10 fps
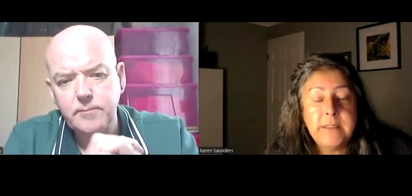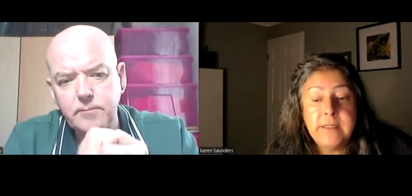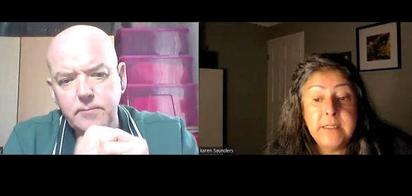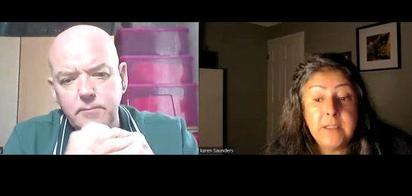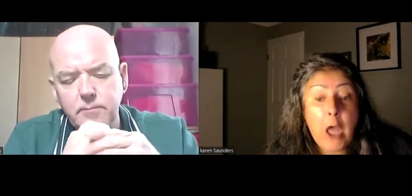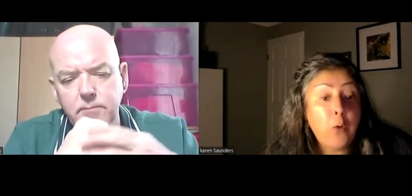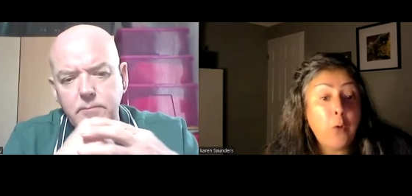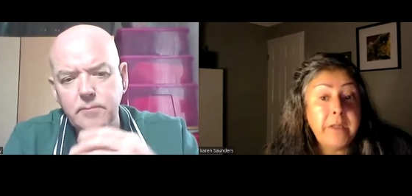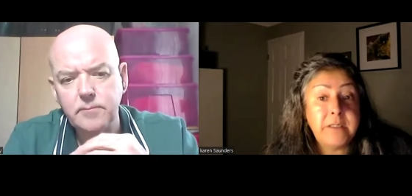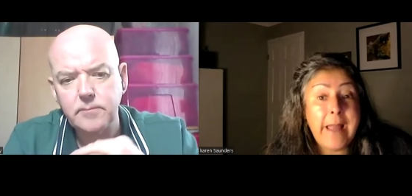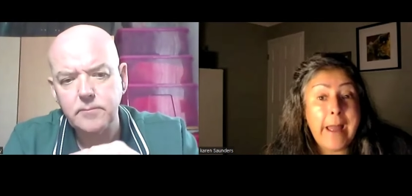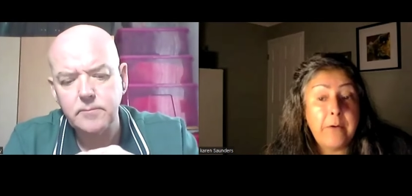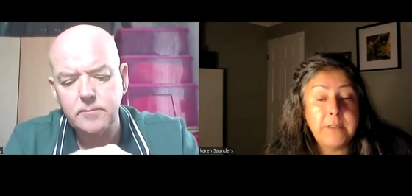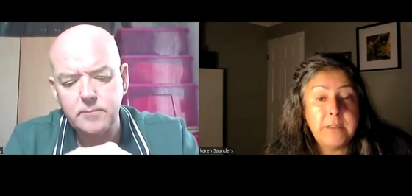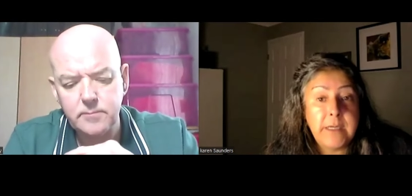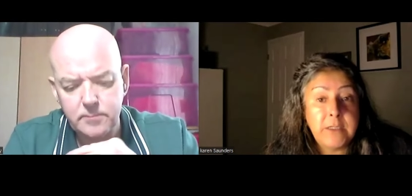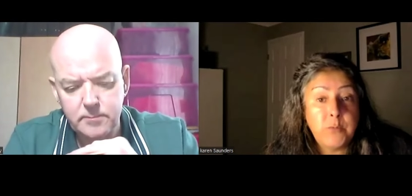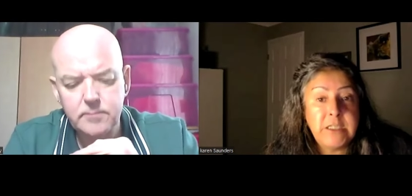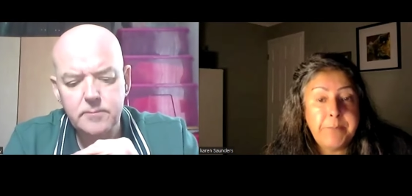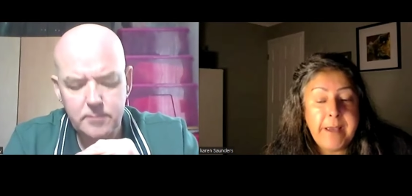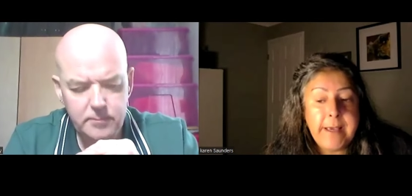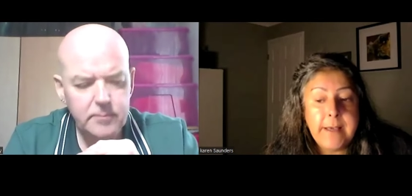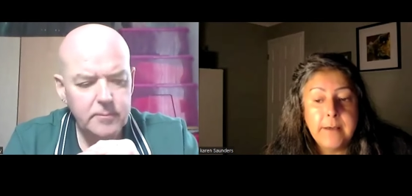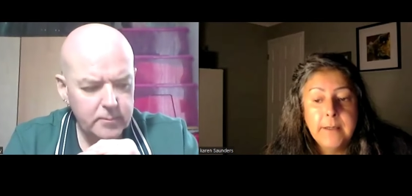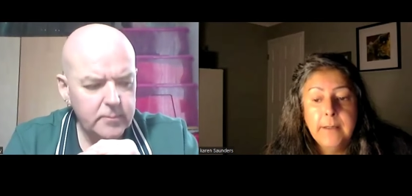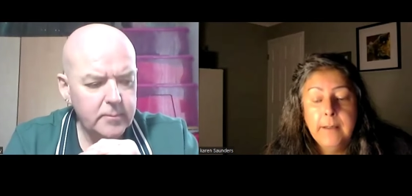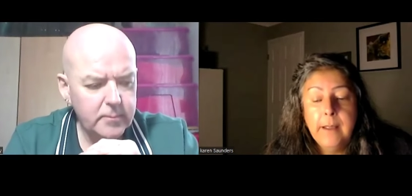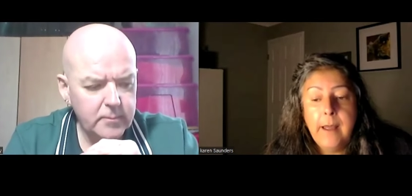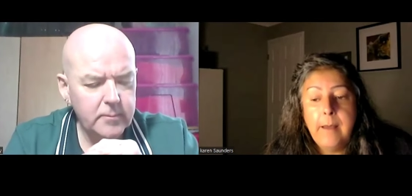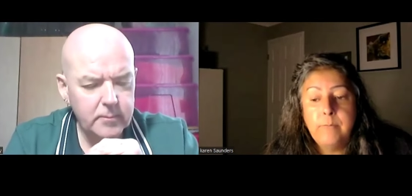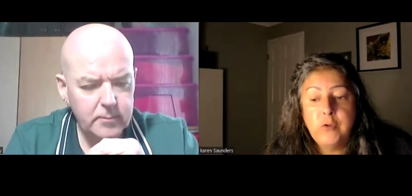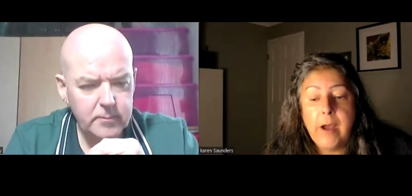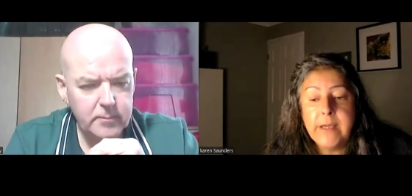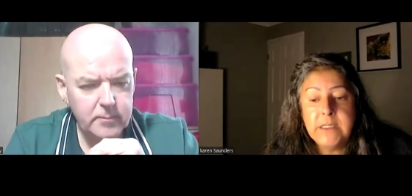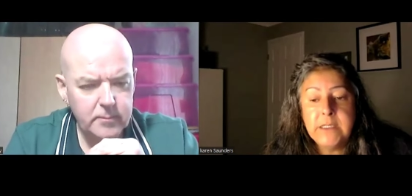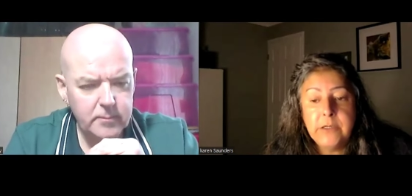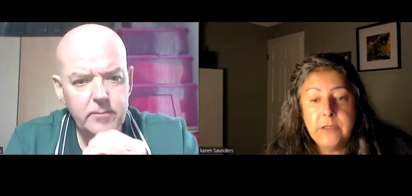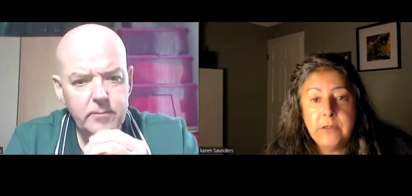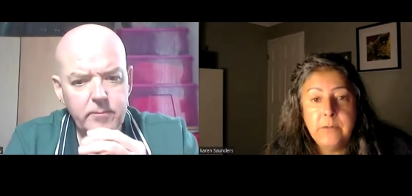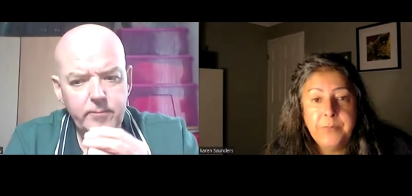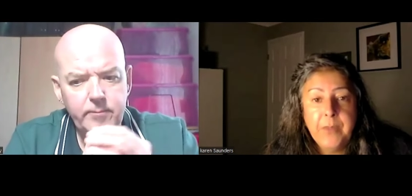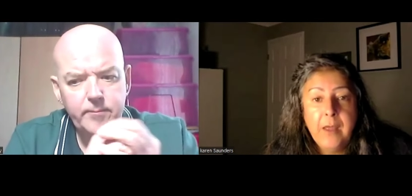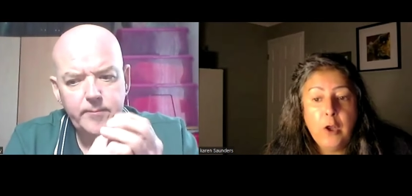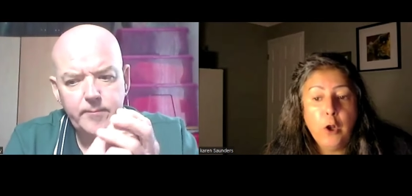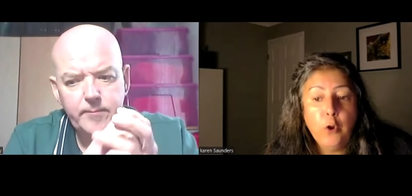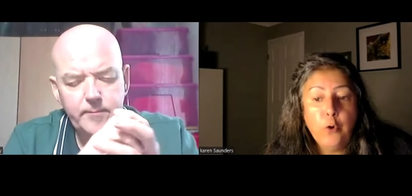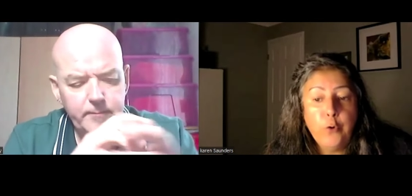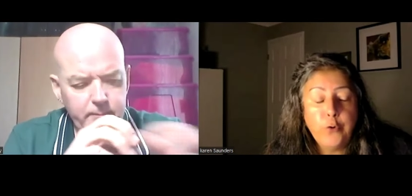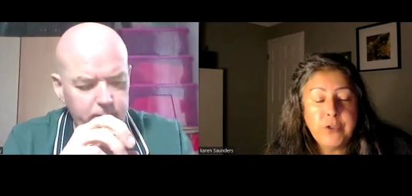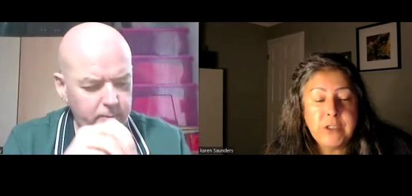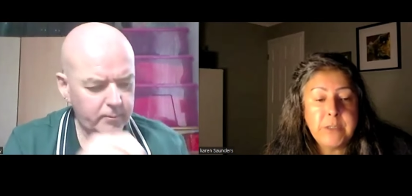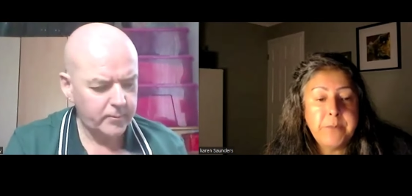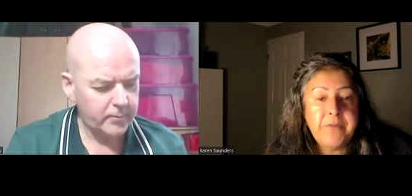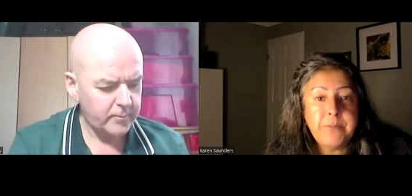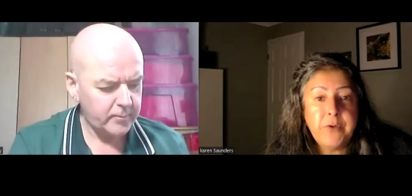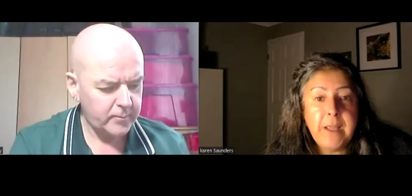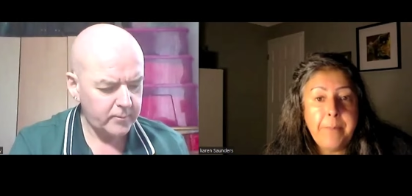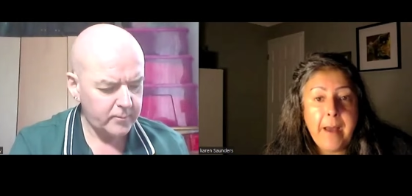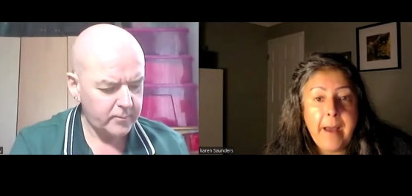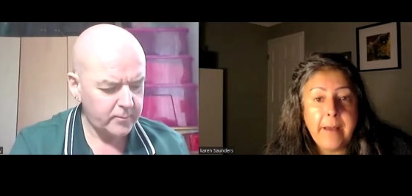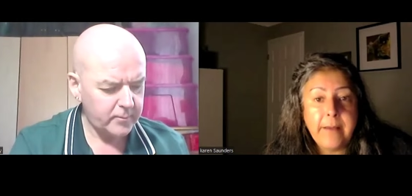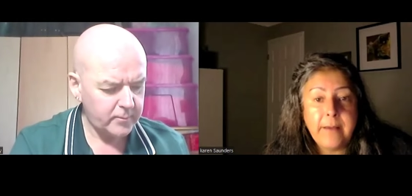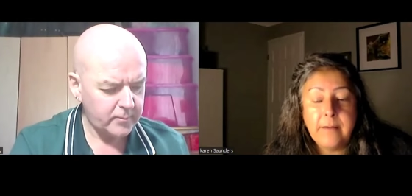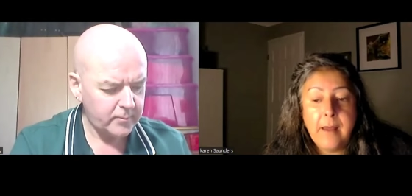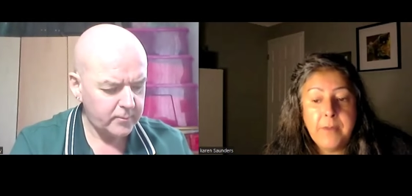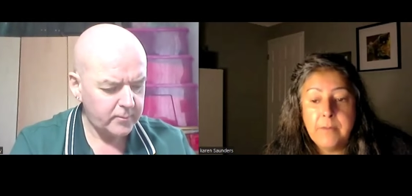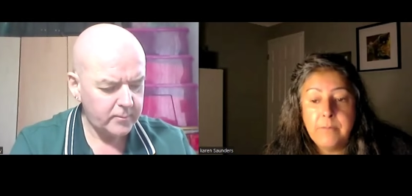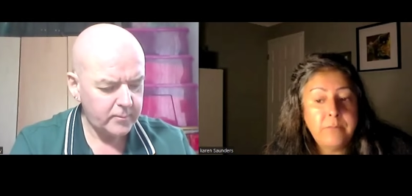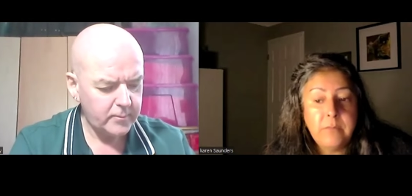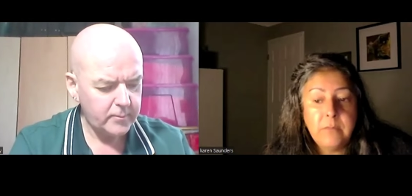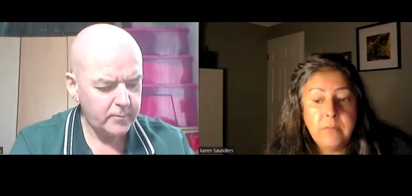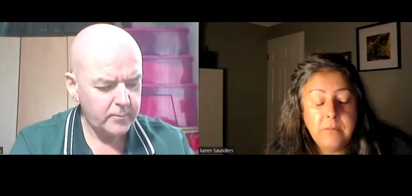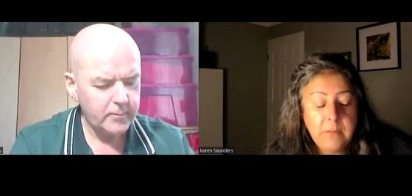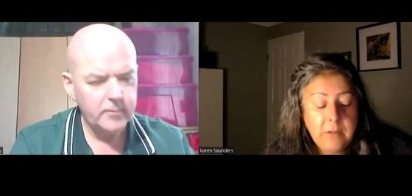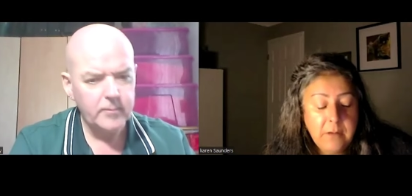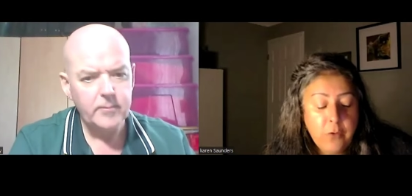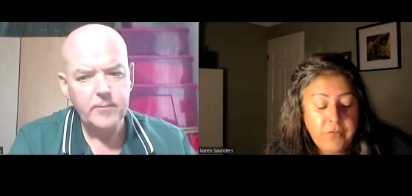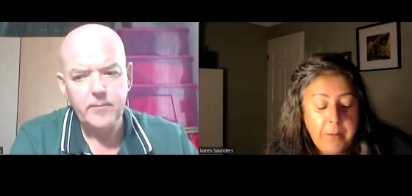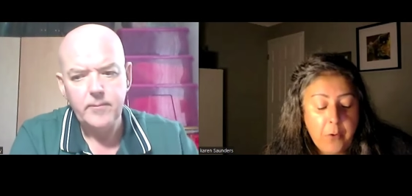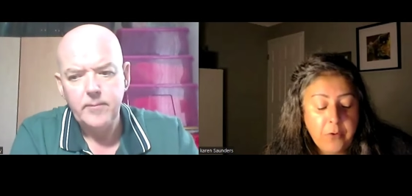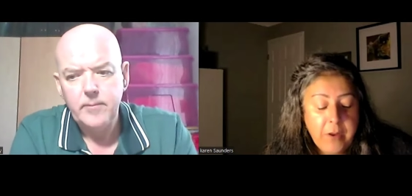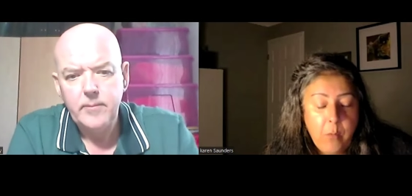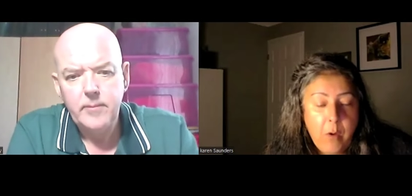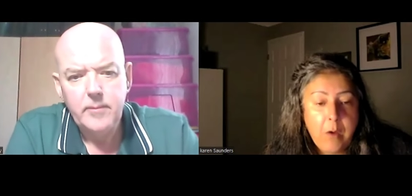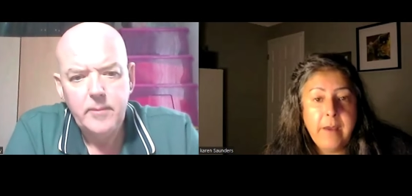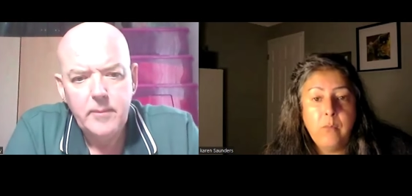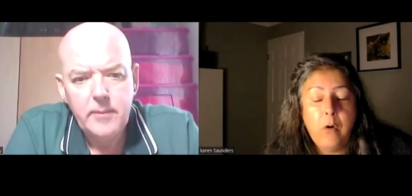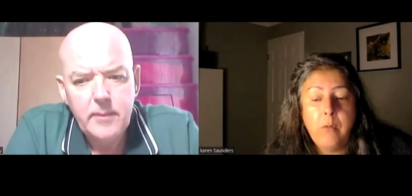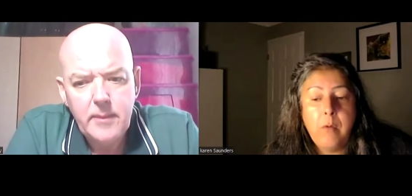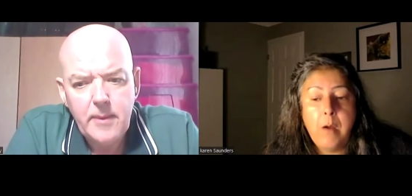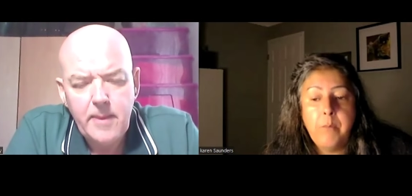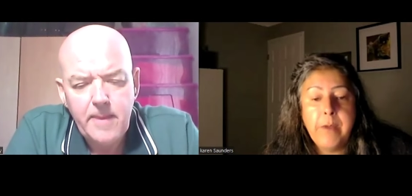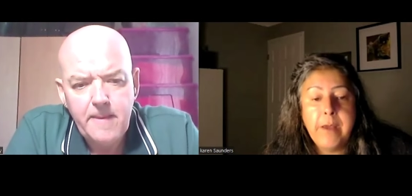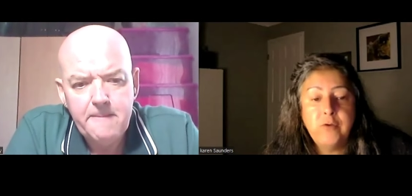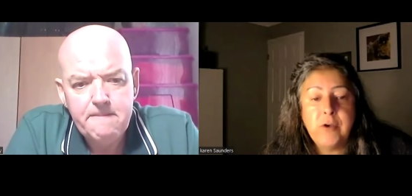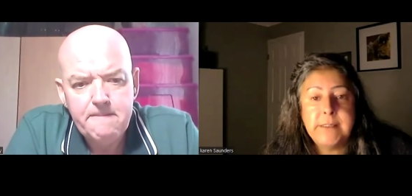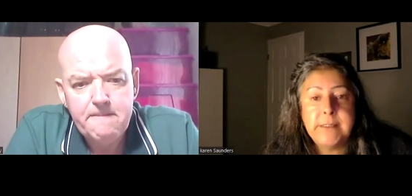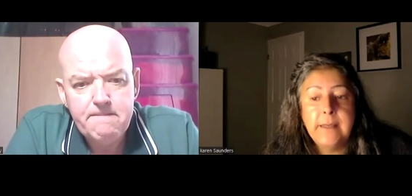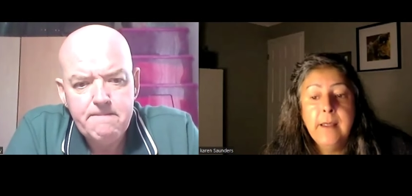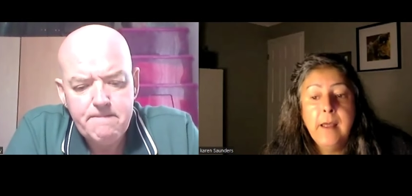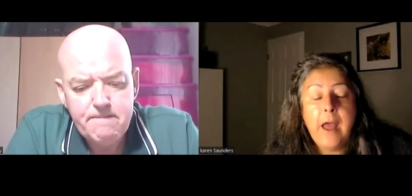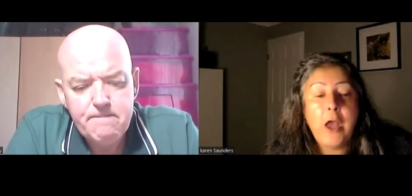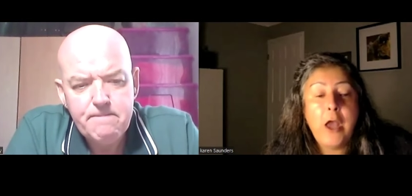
Speaker 1: and he's homeless now as as we speak, um, trying to claw some of his money back. Uh, but you know, the governing body won't be won't be interested in uh,